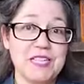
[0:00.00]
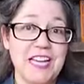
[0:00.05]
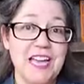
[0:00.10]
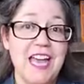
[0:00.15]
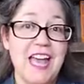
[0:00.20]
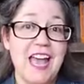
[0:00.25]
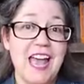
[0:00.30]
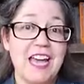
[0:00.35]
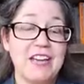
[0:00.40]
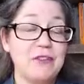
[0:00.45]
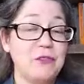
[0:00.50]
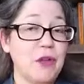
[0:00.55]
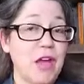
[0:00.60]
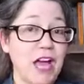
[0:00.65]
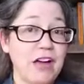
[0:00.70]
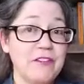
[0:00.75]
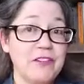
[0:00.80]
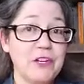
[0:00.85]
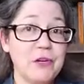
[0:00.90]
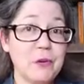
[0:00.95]
And if you have any
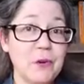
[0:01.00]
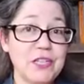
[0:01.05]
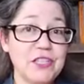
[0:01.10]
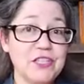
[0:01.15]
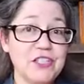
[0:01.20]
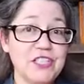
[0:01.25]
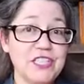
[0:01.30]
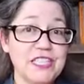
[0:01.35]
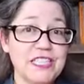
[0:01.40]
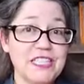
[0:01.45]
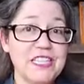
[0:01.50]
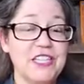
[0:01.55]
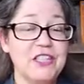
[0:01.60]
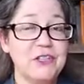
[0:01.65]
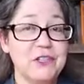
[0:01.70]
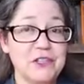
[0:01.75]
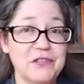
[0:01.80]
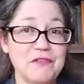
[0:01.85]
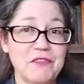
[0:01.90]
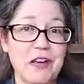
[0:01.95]
questions, you can
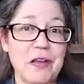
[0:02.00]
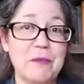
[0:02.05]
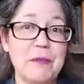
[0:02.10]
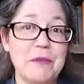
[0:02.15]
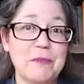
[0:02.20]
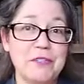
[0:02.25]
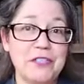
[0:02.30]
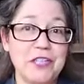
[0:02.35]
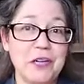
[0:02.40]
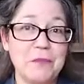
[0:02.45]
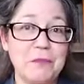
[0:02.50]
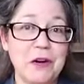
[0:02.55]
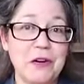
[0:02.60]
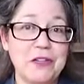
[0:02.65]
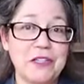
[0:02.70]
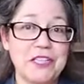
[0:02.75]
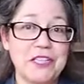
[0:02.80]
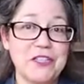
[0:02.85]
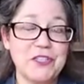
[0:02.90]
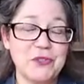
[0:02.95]
find me at
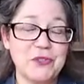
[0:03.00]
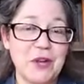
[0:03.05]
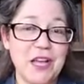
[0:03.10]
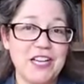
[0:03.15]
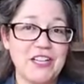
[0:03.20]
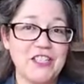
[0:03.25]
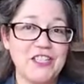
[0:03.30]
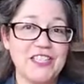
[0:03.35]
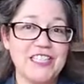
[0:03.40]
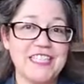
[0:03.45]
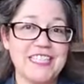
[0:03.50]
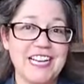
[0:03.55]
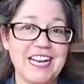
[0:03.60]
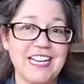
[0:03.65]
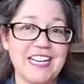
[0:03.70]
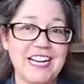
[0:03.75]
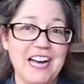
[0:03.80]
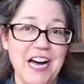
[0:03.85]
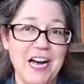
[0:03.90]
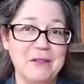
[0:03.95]

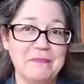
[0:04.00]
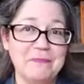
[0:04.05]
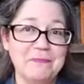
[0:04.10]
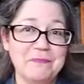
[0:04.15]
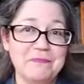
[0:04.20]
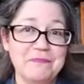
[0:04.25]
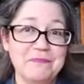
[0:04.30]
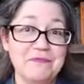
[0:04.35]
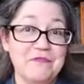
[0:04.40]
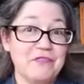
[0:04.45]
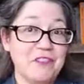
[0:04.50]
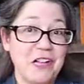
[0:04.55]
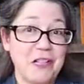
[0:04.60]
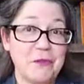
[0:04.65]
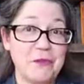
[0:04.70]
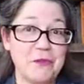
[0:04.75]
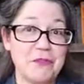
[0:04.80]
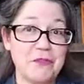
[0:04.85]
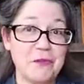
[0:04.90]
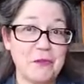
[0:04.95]
michellemarketingstrategies.com. Follow me
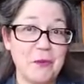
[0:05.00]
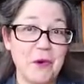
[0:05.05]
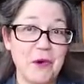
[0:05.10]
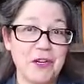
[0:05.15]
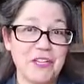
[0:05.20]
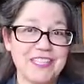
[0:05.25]
for more.